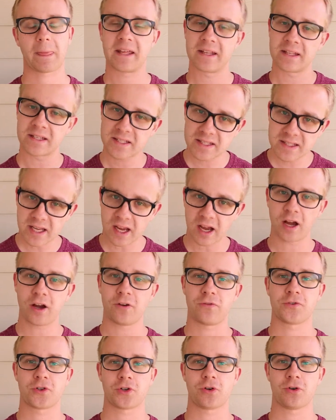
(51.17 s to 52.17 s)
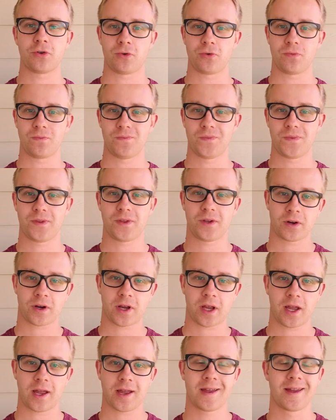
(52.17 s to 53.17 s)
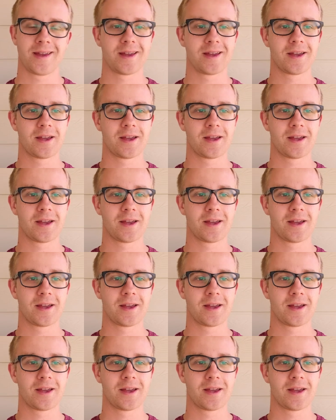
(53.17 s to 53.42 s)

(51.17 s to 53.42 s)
This is half true, okay?